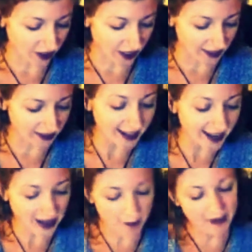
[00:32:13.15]
Like, I
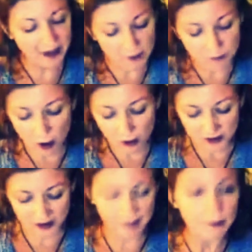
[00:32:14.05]
mean, they both
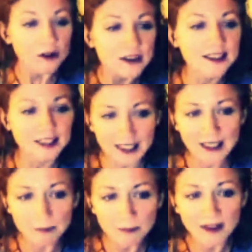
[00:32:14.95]
seem,
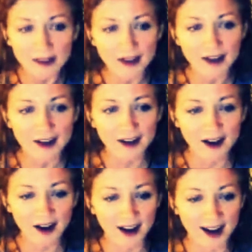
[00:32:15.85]

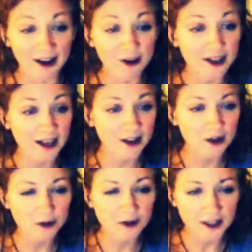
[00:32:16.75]
and
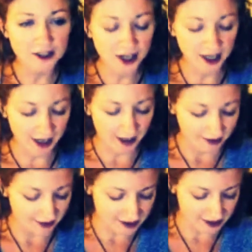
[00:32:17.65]
you were very tricky
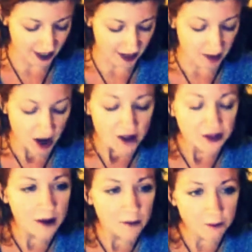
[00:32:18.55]
this time.
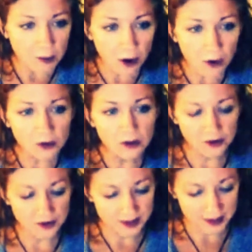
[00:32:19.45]
They both
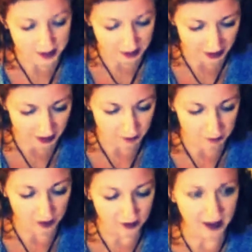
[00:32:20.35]
seem
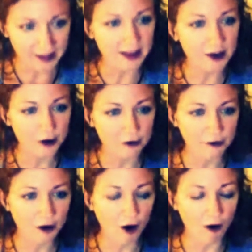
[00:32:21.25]
like they could have
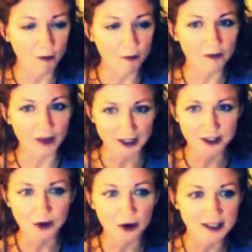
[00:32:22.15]
come, like
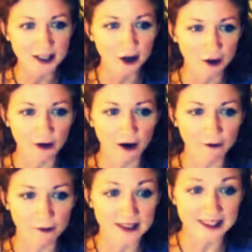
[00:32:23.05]
stories that could have come
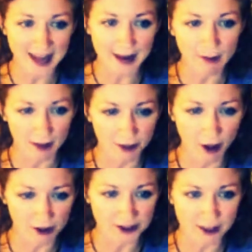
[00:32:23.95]
from the same
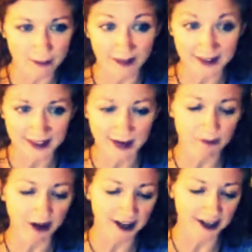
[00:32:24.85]
anthology by the same
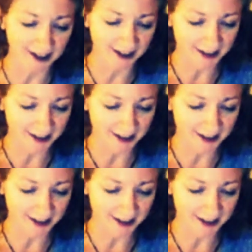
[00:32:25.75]
writer.